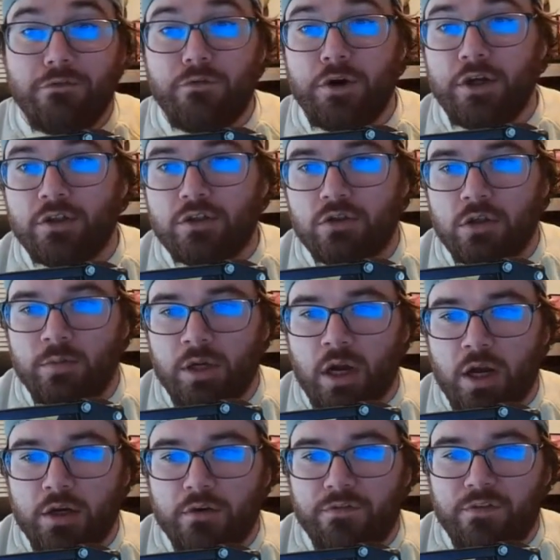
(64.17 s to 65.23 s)
free and streaming
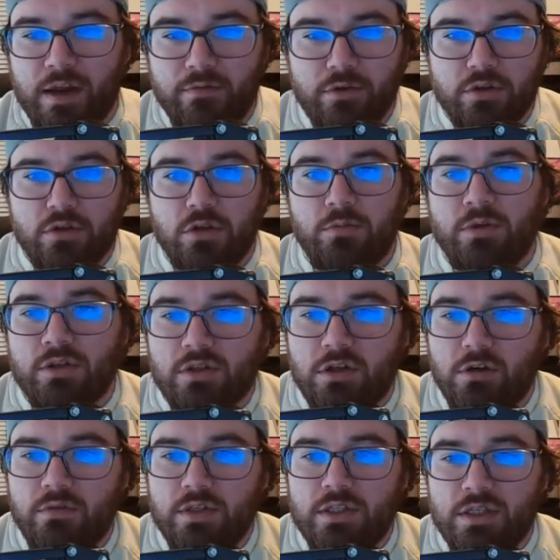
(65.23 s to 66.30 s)
on your favorite streaming
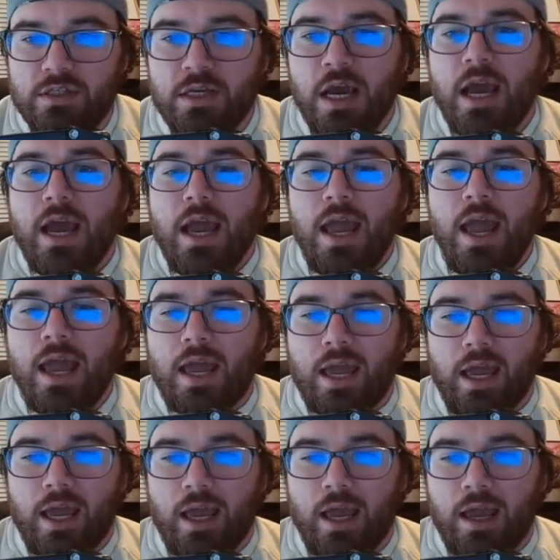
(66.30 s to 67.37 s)
services
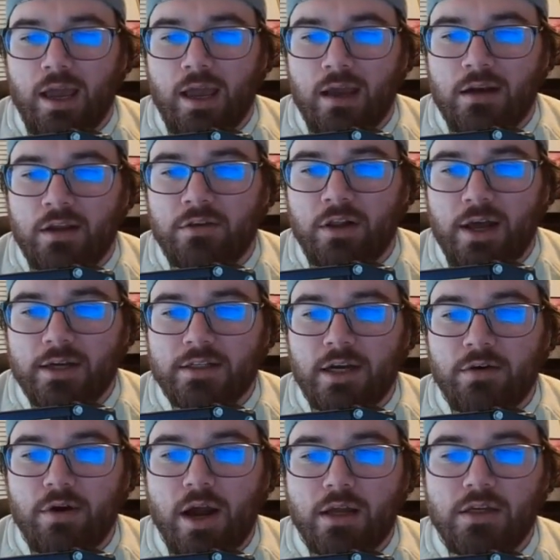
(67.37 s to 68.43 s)
and on the Locked
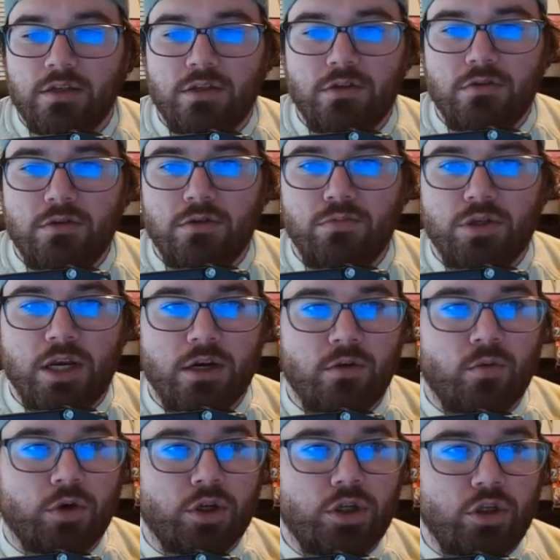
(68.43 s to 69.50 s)
On Rockies YouTube channel,
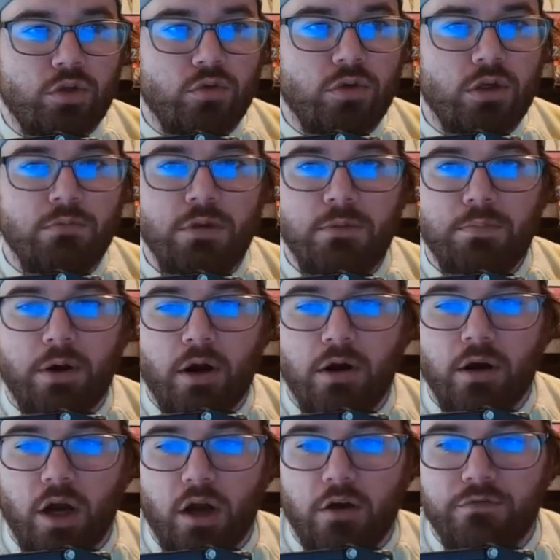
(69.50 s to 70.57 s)
where you can be part
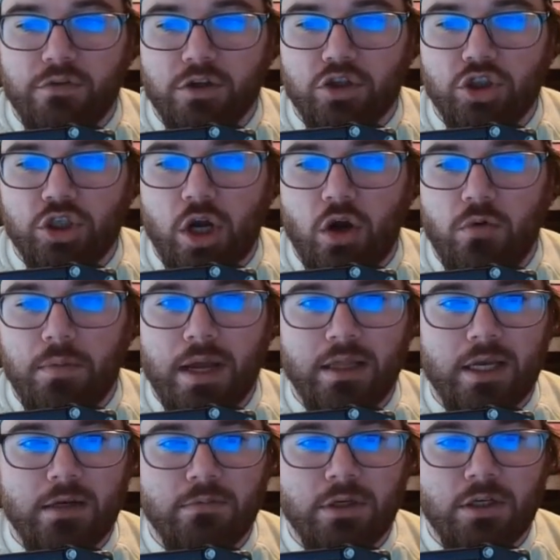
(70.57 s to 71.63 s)
of the show by
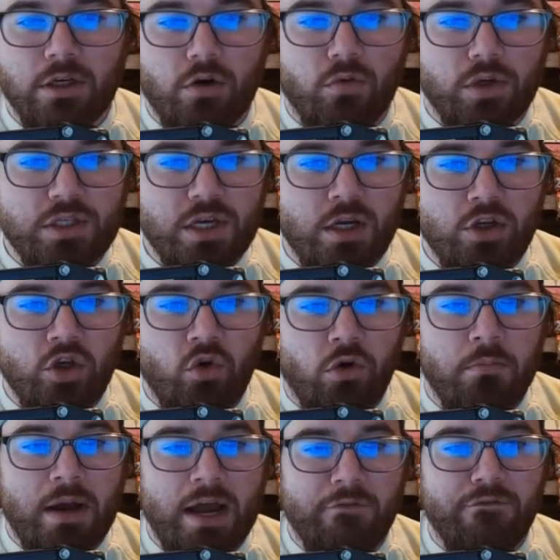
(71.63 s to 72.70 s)
letting me know what's on your
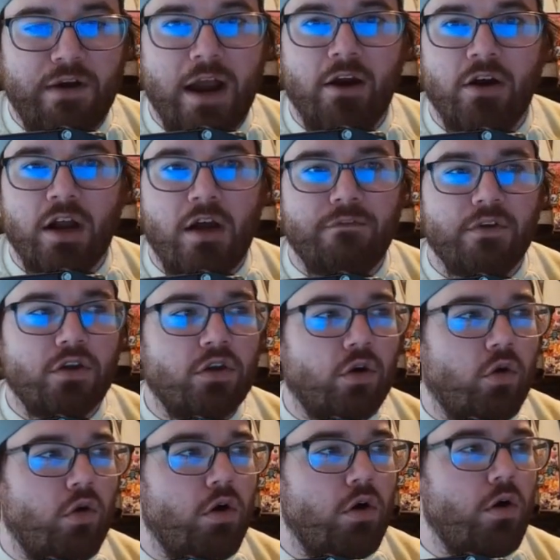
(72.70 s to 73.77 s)
mind, firing off
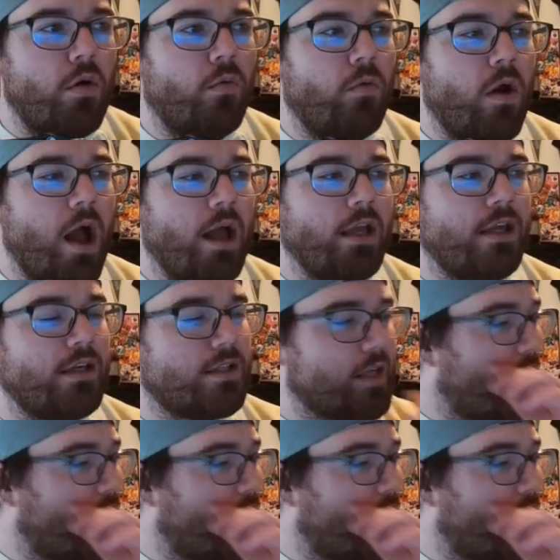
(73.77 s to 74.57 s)
your Rockies